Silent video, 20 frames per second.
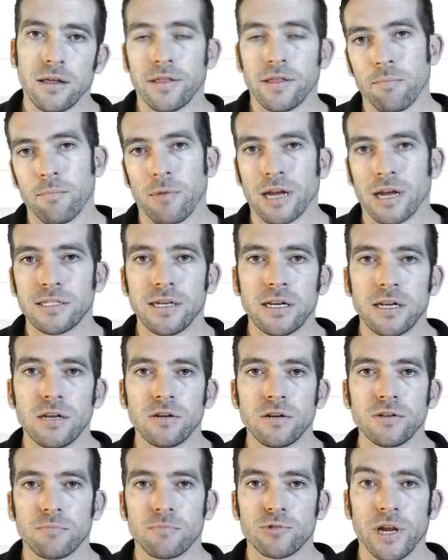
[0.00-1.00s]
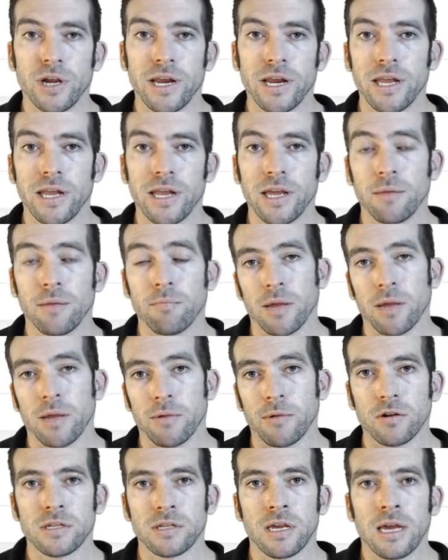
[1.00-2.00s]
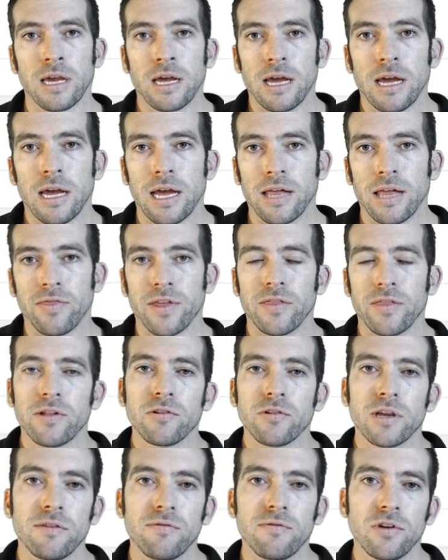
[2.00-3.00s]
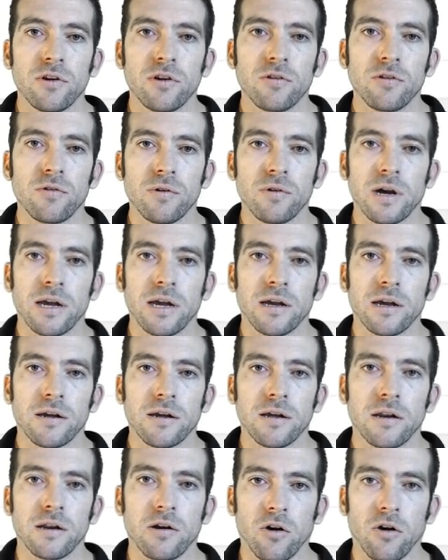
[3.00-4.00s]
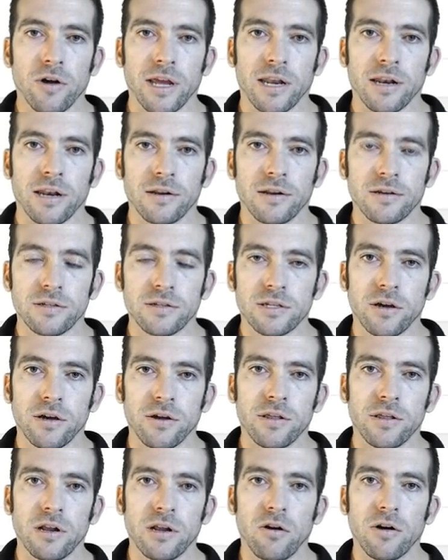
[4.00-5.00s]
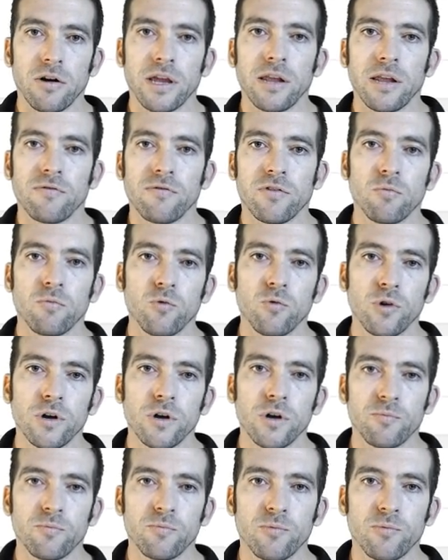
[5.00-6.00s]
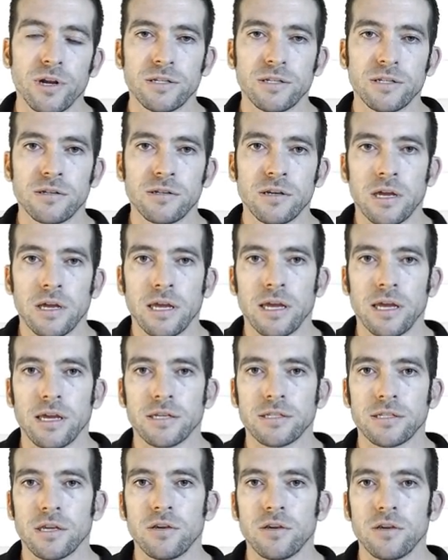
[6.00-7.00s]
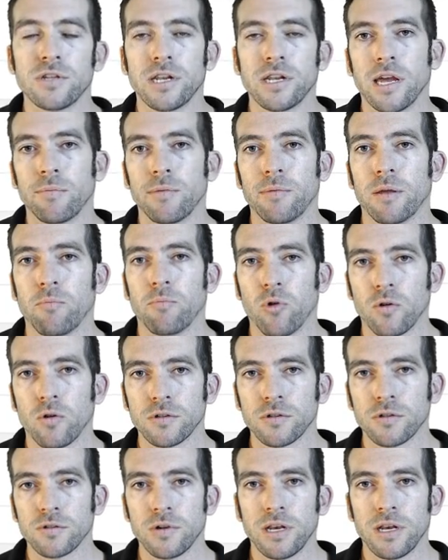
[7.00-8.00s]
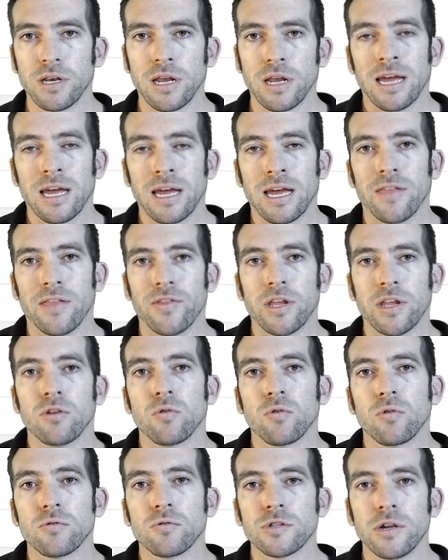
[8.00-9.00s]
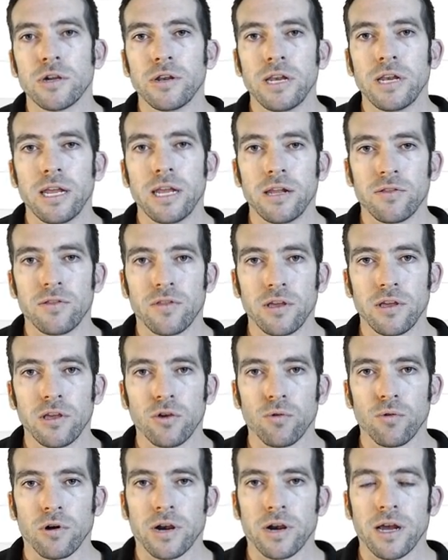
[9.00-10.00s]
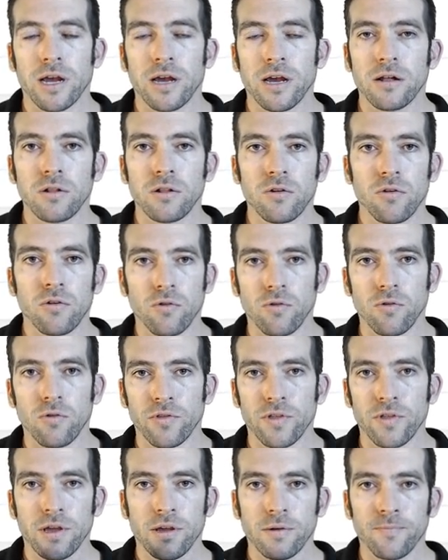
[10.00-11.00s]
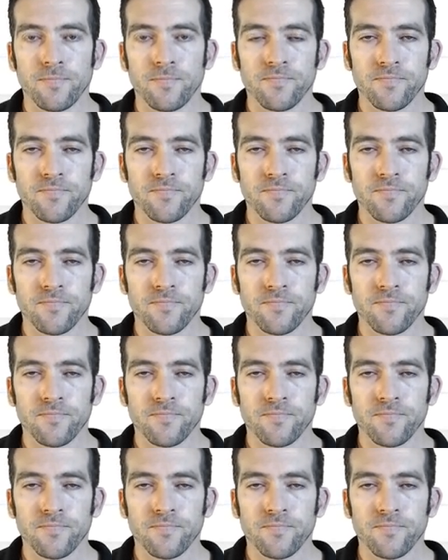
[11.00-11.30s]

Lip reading: They might include some training, maybe not, and then they'll give you a login. So the login from WordPress is a username and a password, and then you'll also need the URL or the